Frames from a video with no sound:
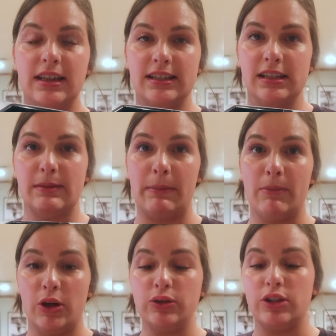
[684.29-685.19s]
This is my
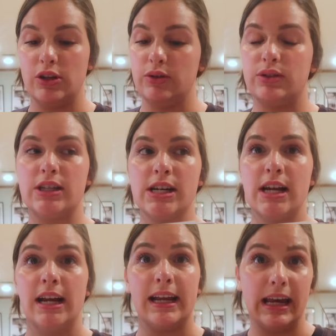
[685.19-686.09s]
most used
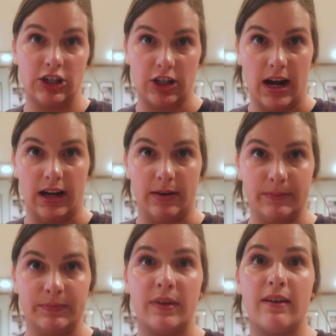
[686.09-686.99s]
kitchen
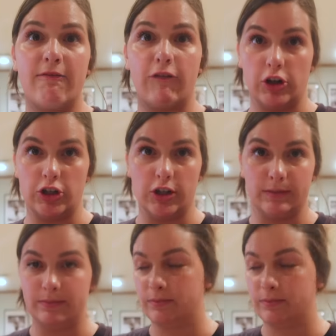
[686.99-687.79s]
item, for sure.